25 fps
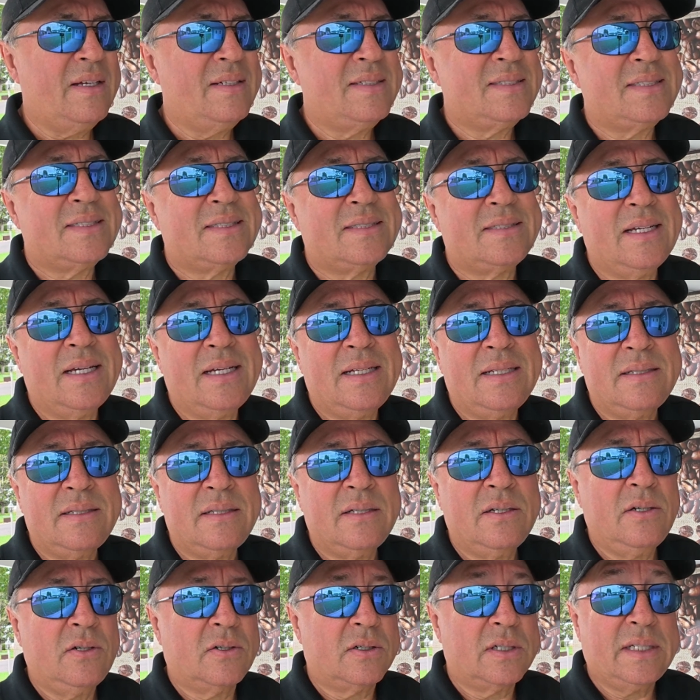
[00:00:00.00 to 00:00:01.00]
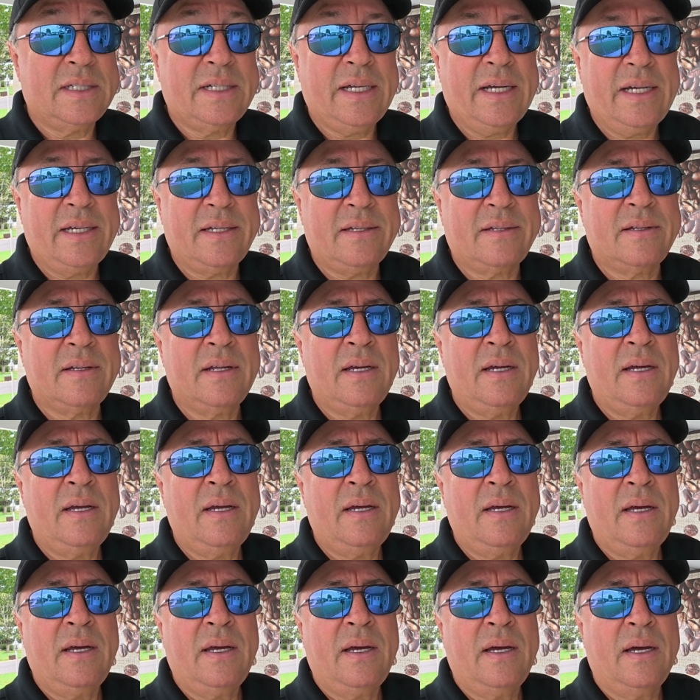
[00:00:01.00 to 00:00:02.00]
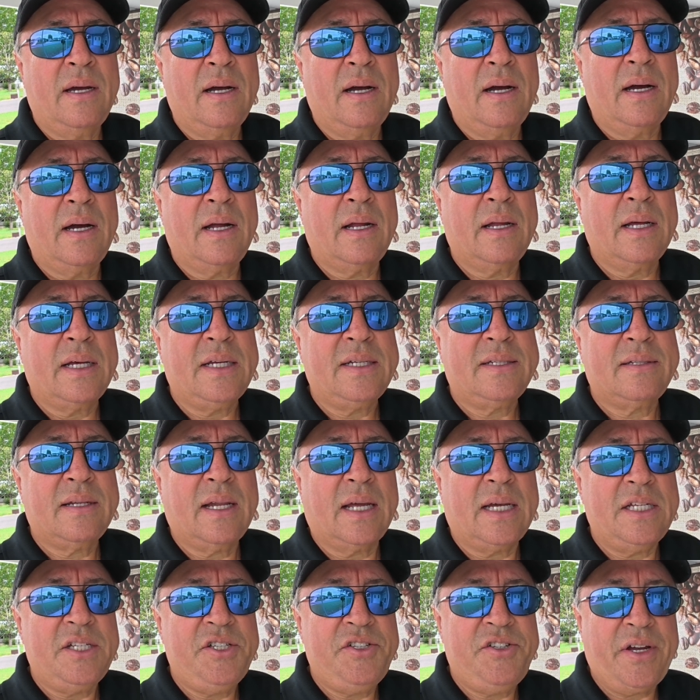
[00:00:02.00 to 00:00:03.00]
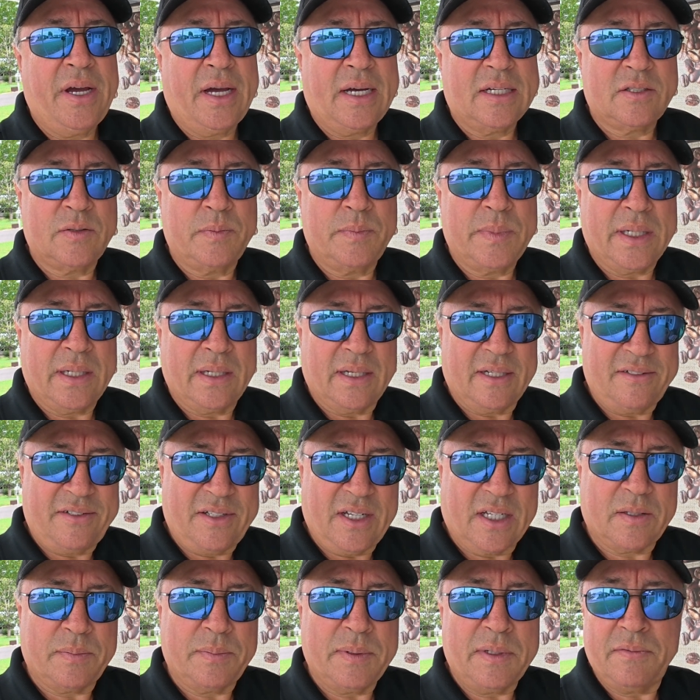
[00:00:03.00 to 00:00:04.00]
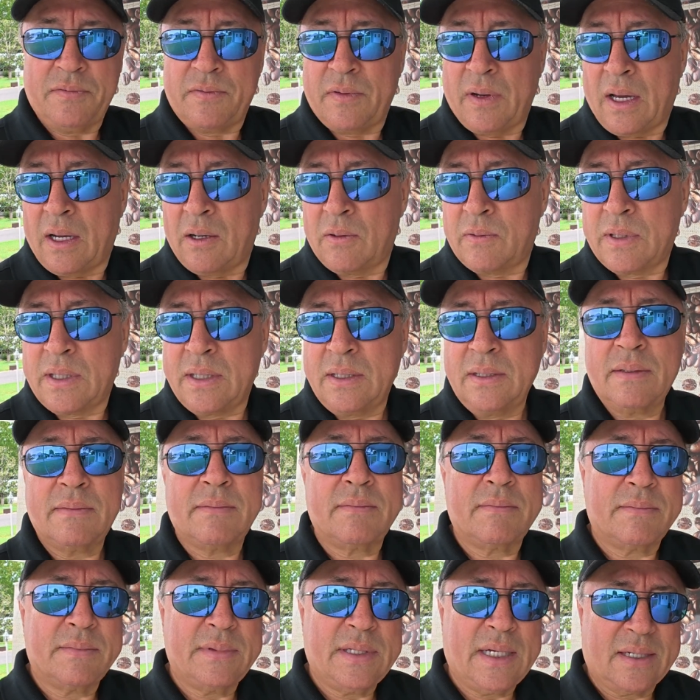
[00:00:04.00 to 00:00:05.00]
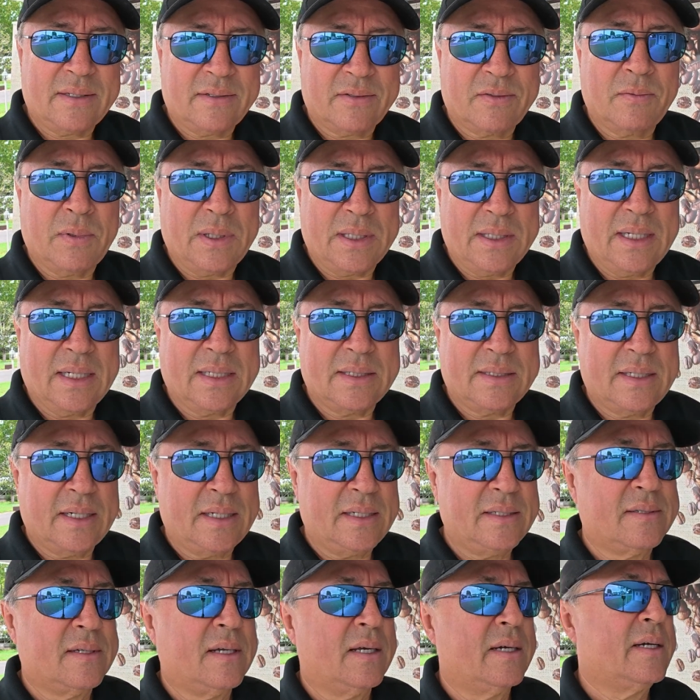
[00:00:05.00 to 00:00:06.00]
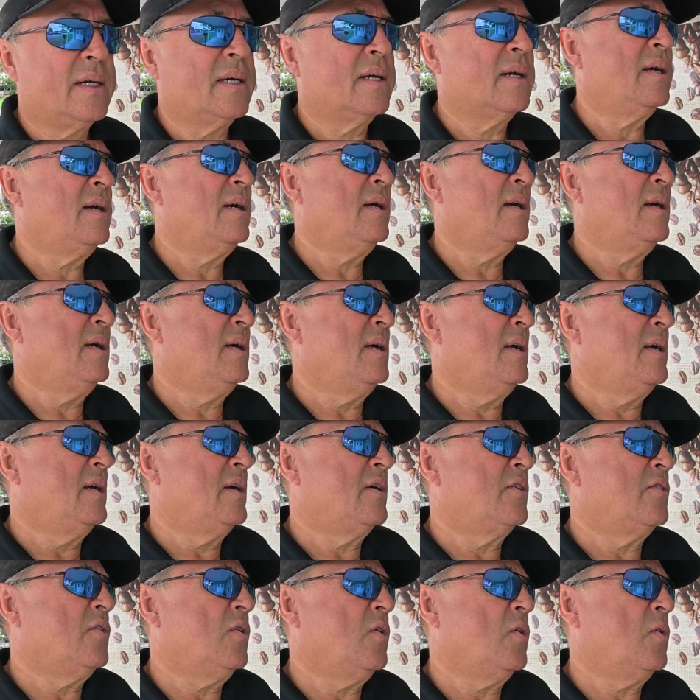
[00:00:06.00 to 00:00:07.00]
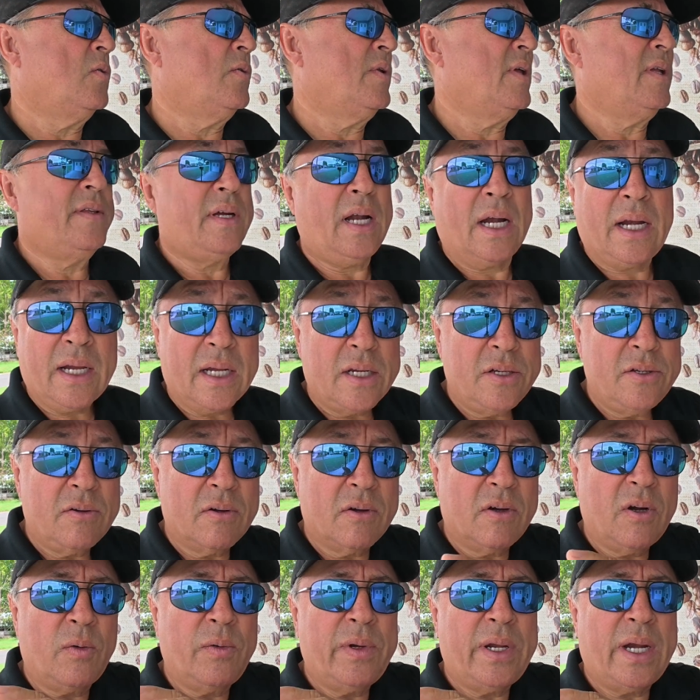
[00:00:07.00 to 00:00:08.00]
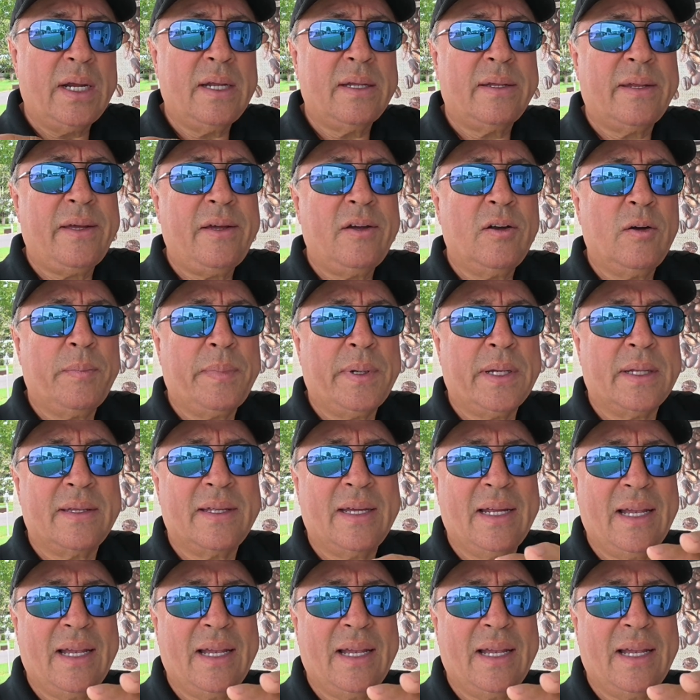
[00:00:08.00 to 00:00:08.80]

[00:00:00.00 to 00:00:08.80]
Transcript: scent or taste. It's like jasmine, the jasmine flower. That's what that tastes like. So the darker you go with Ethiopian,